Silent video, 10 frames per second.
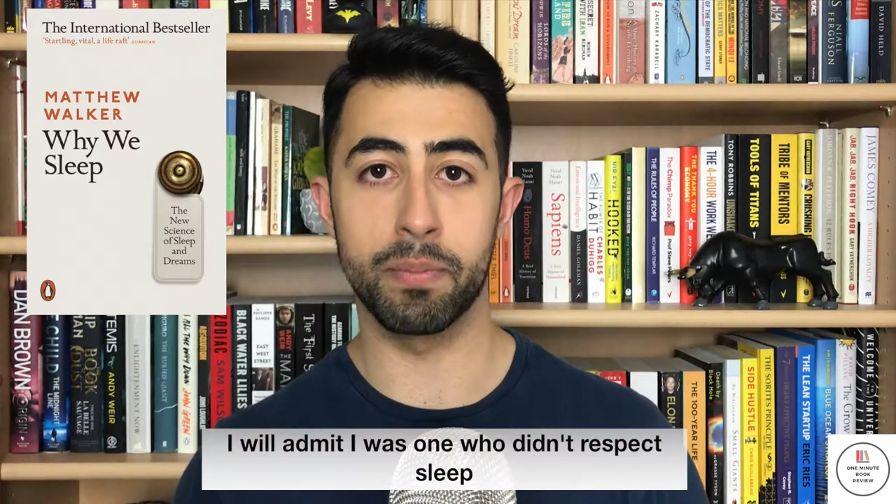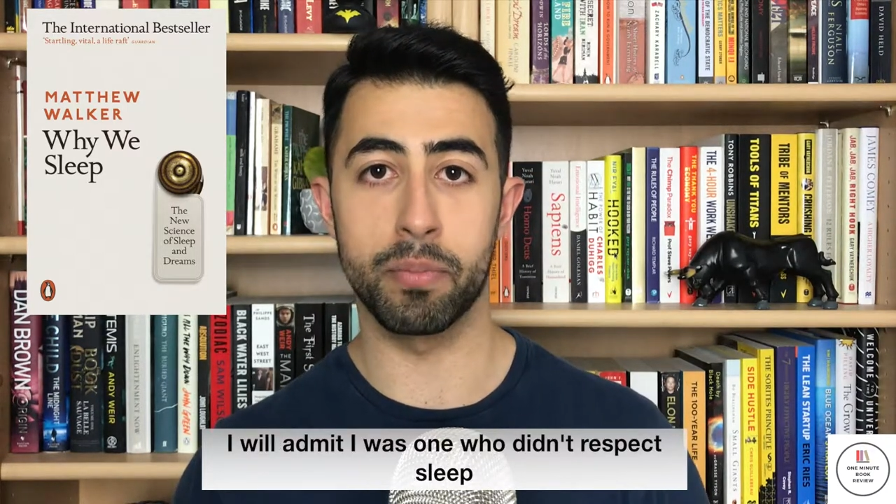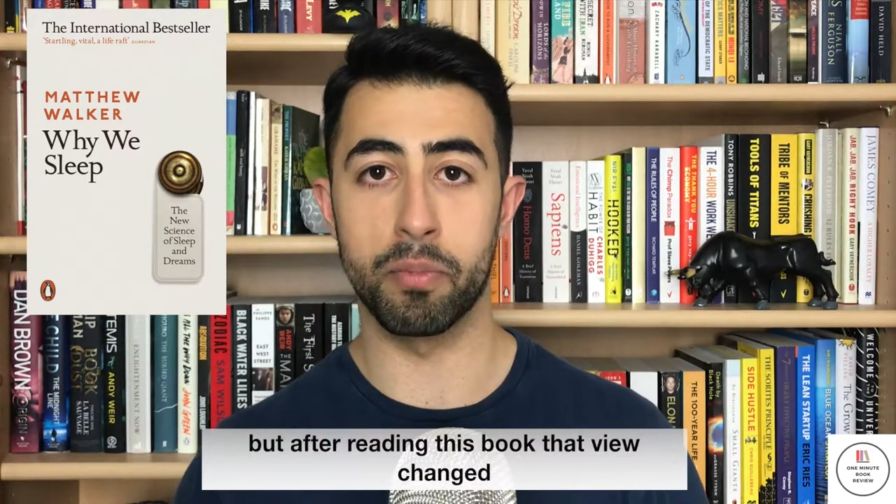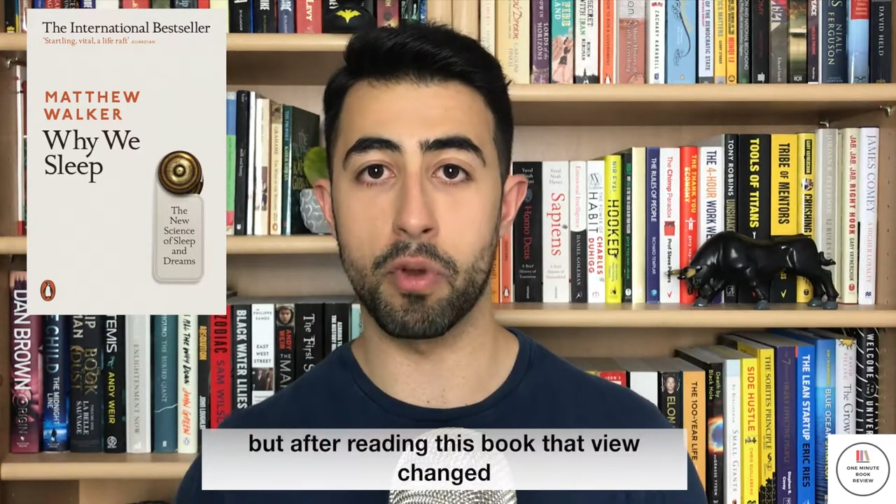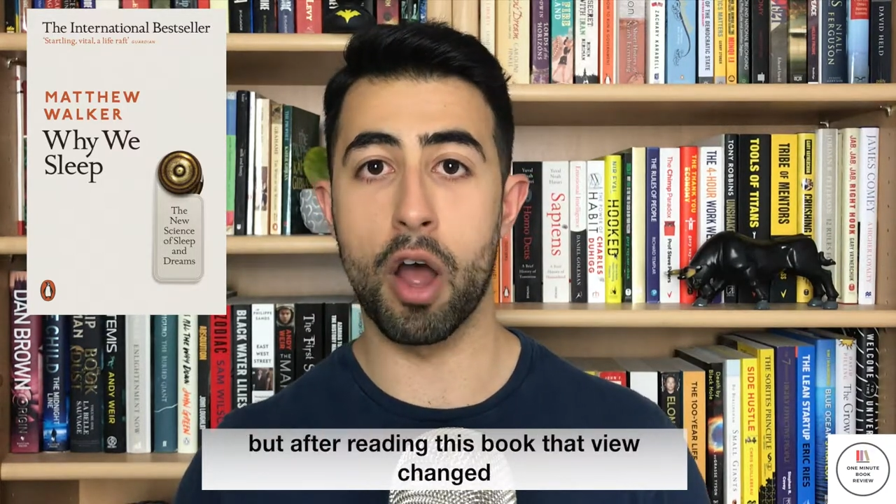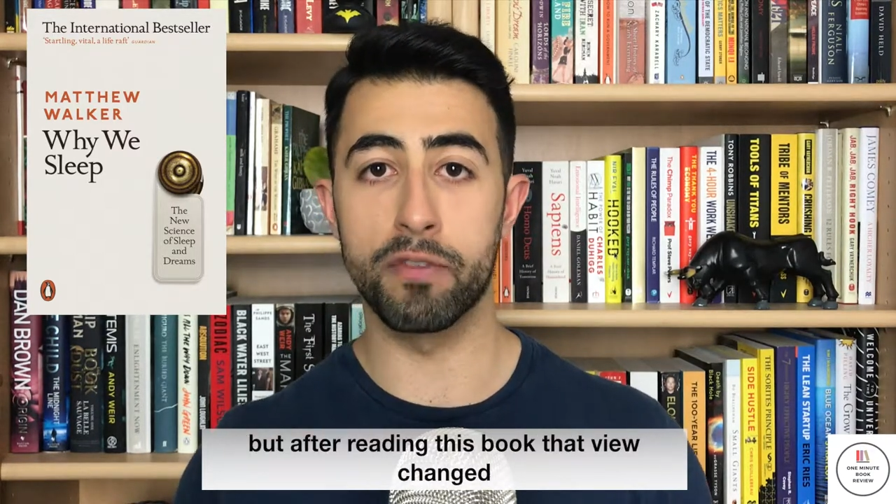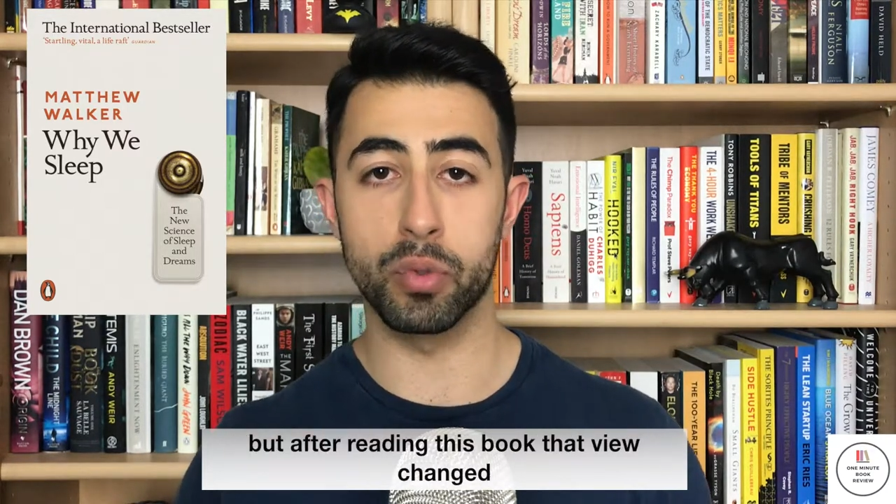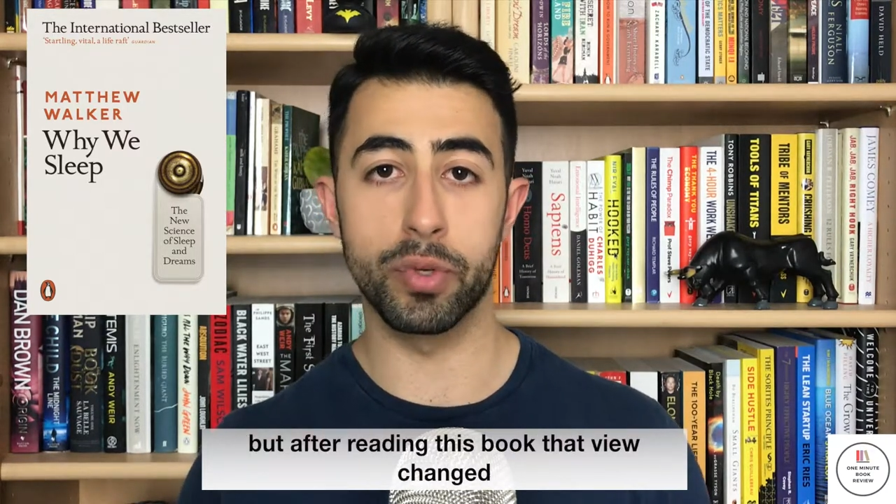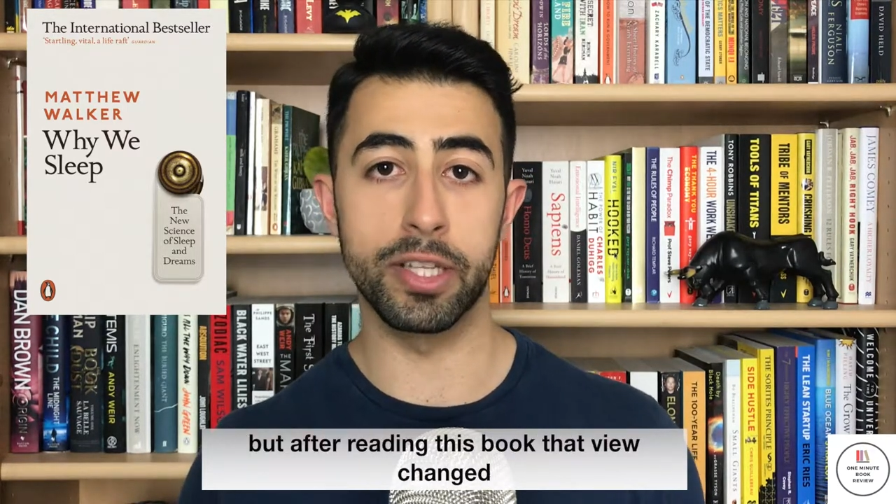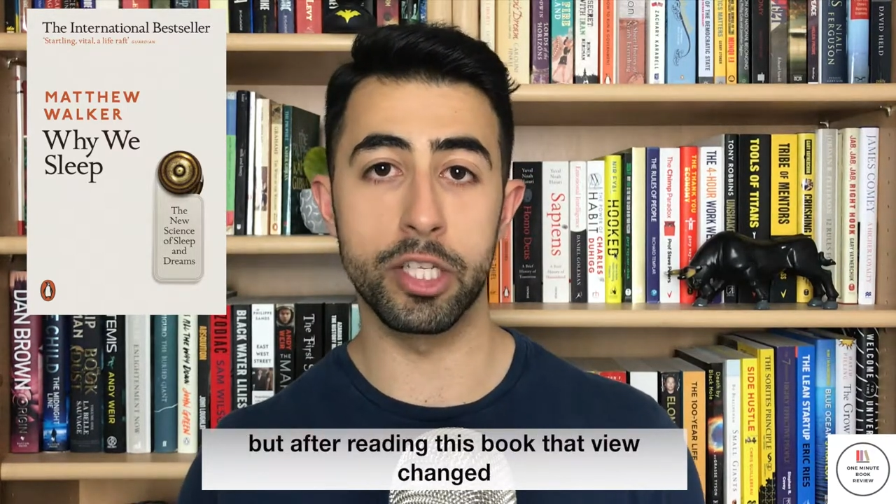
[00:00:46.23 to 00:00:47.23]
but after
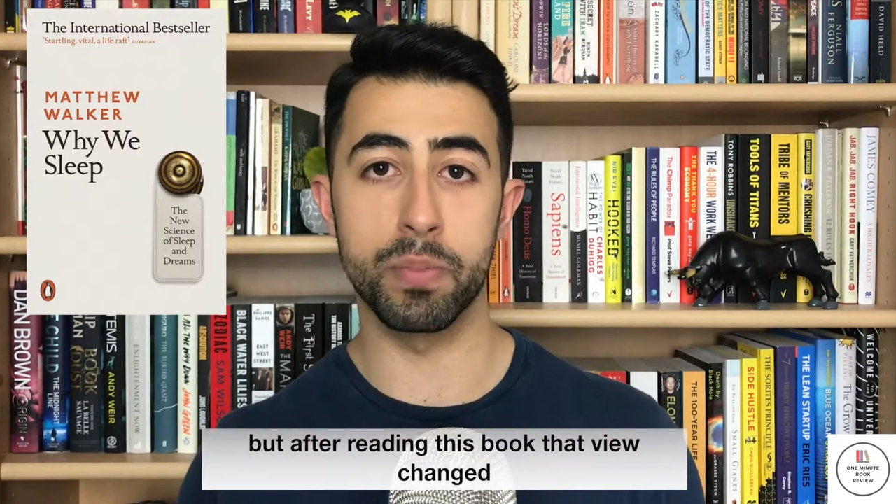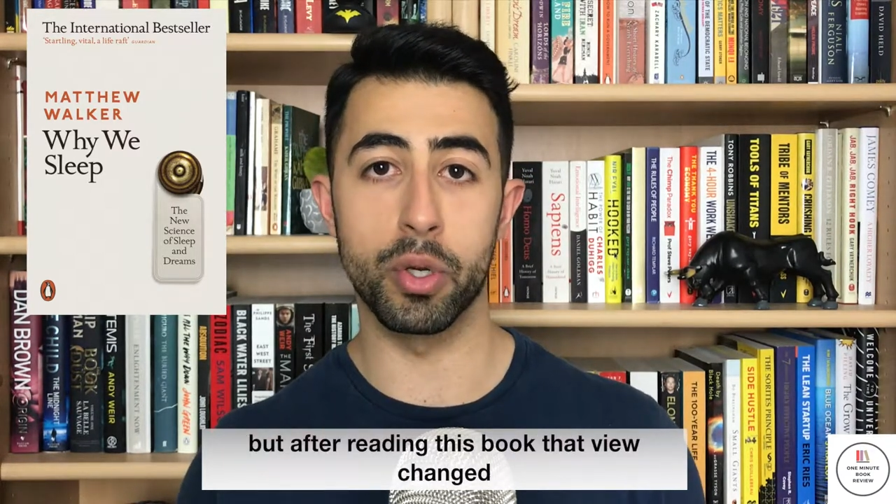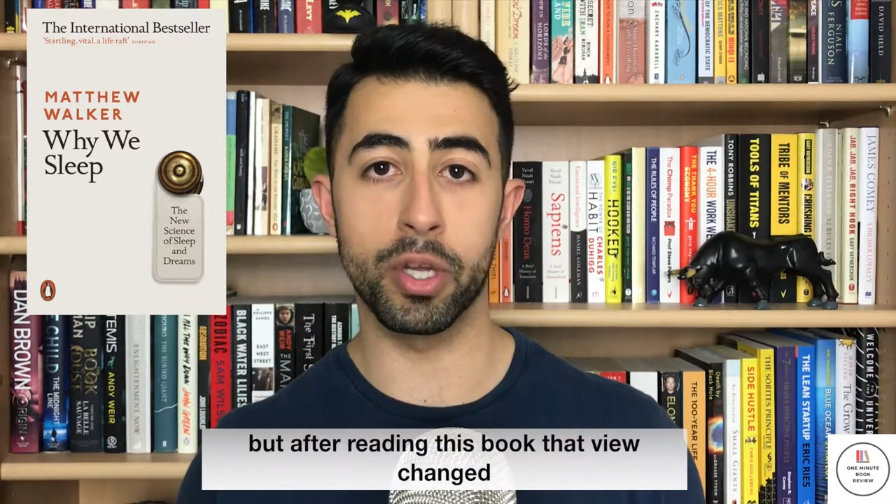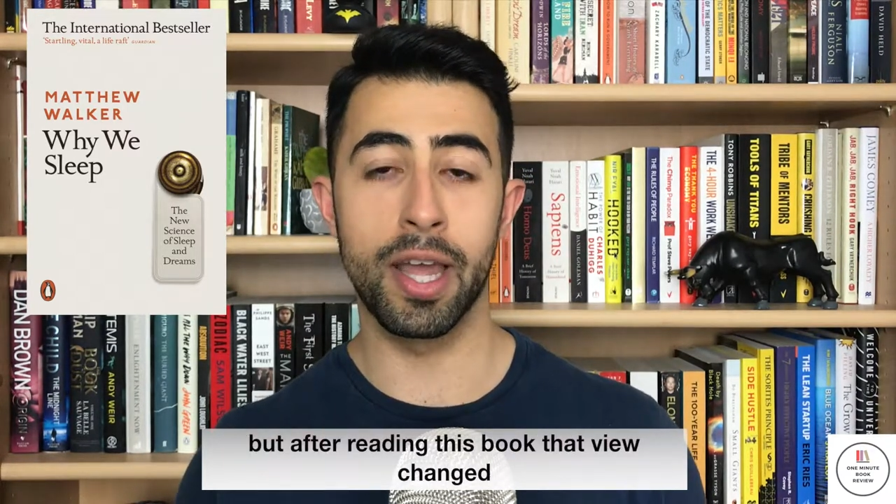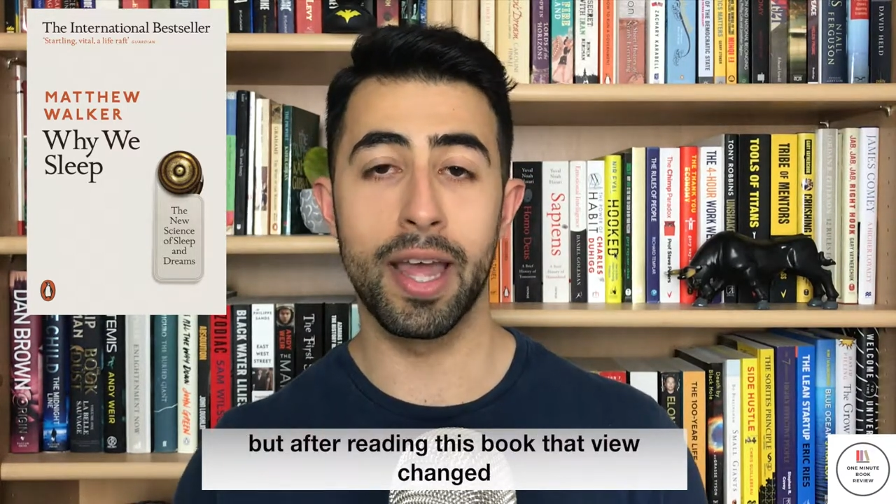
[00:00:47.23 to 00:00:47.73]
reading this book,